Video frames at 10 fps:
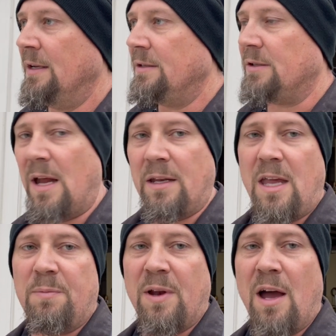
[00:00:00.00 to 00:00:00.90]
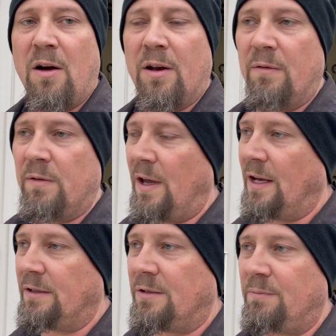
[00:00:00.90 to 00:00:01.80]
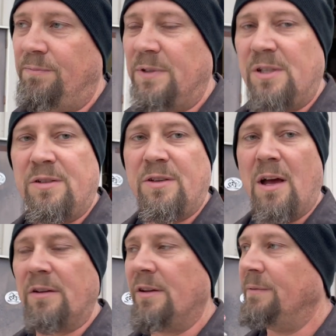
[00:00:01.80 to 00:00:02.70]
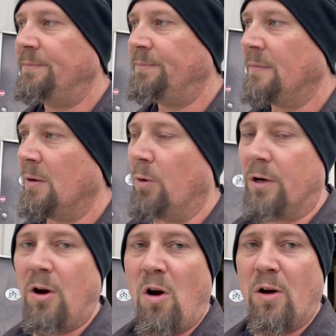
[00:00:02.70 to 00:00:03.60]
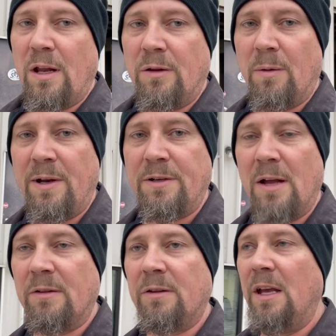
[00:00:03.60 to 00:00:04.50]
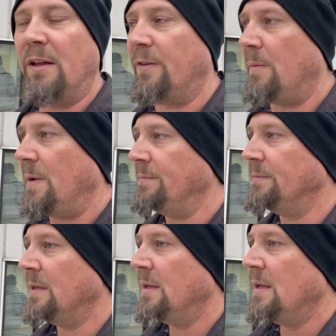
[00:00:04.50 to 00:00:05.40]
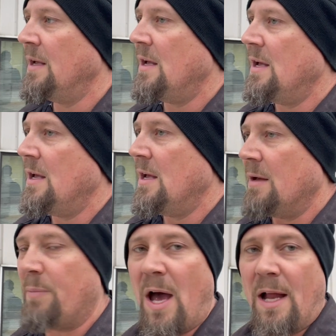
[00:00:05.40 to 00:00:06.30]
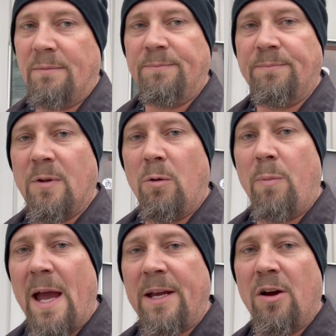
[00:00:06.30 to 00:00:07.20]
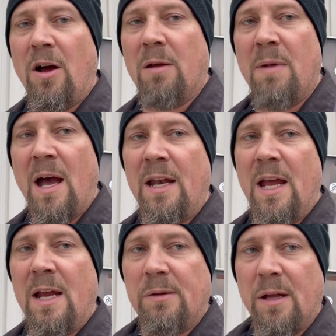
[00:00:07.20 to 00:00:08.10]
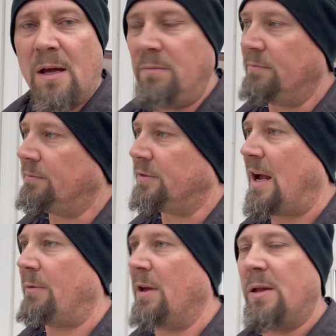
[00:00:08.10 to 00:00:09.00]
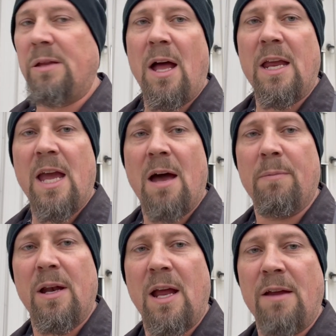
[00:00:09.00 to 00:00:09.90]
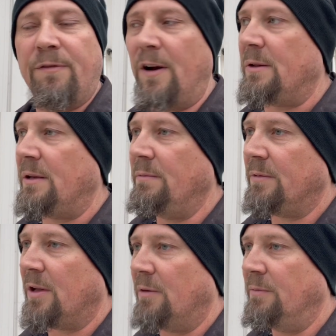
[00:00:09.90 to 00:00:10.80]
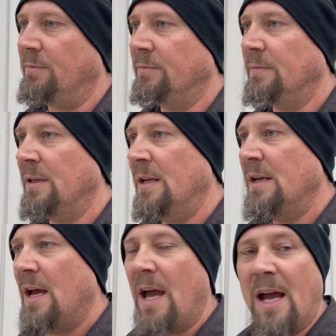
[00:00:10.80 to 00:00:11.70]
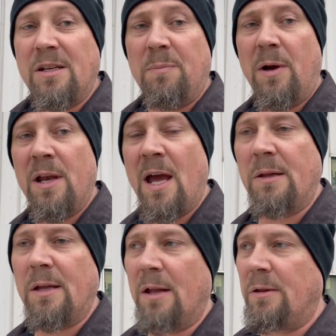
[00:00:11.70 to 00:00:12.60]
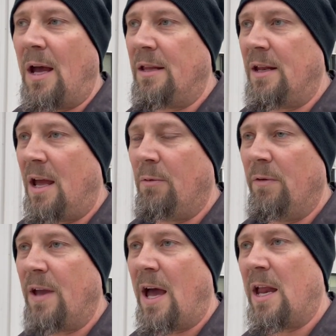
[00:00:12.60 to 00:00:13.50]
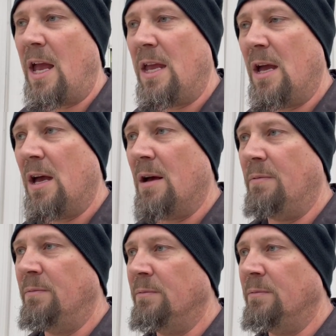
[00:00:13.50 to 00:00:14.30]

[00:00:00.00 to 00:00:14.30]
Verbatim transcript: just had to keep an eye on everything. Just, just sucked. Work hard and somebody tries to steal it from you. But we're back here on a Monday. It's, uh, it's not really sunny out, but it ain't freezing. So actually pretty nice outside today. We've got a, uh,